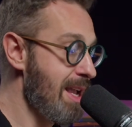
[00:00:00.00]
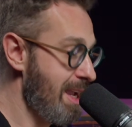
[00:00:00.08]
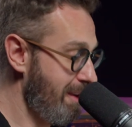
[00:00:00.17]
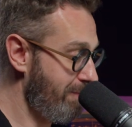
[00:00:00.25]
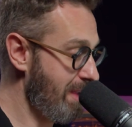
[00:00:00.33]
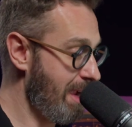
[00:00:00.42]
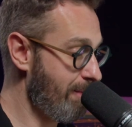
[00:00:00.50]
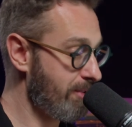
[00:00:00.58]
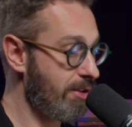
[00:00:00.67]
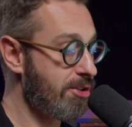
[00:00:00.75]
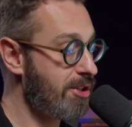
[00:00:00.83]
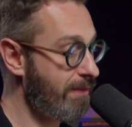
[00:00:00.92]
And if the
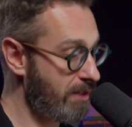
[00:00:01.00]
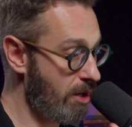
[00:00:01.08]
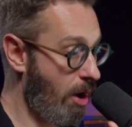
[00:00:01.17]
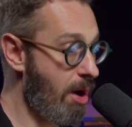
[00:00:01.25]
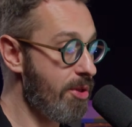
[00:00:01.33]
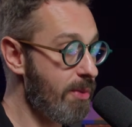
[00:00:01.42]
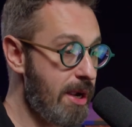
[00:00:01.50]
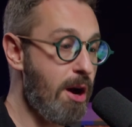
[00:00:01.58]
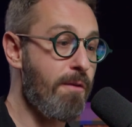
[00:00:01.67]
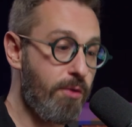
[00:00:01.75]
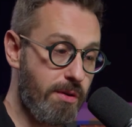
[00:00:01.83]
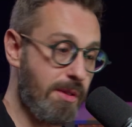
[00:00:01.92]
hammers are shifted all the way
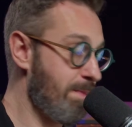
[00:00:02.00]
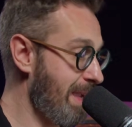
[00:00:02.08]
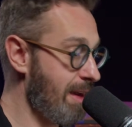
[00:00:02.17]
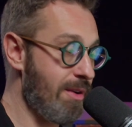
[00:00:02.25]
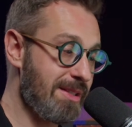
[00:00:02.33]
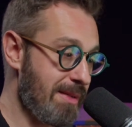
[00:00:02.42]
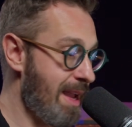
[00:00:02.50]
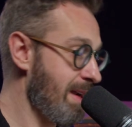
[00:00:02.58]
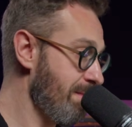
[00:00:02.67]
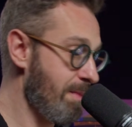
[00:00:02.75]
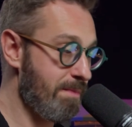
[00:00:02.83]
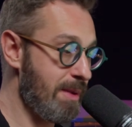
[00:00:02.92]
over and the piano
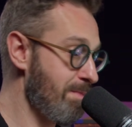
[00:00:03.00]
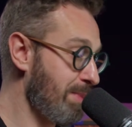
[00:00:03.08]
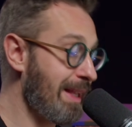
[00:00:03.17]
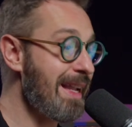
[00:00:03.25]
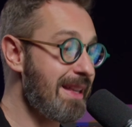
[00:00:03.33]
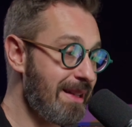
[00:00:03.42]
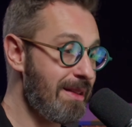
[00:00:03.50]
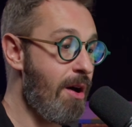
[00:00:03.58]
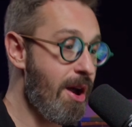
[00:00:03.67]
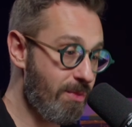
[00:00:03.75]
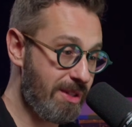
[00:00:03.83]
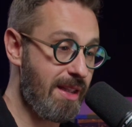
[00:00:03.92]
hasn't been played a
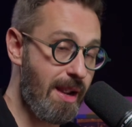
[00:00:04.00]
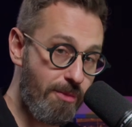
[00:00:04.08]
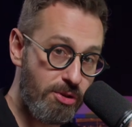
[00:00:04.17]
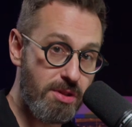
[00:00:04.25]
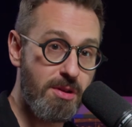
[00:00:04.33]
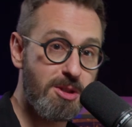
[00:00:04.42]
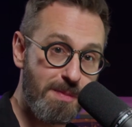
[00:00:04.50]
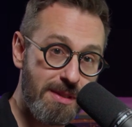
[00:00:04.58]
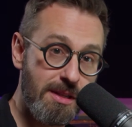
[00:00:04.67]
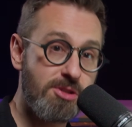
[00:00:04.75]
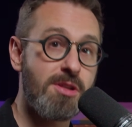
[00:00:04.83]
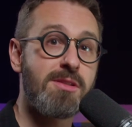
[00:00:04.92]
lot with the hammers in those
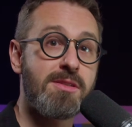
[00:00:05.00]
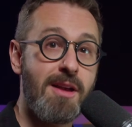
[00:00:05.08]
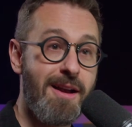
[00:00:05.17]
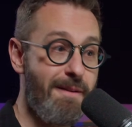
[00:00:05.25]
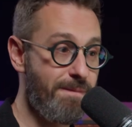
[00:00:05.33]
positions,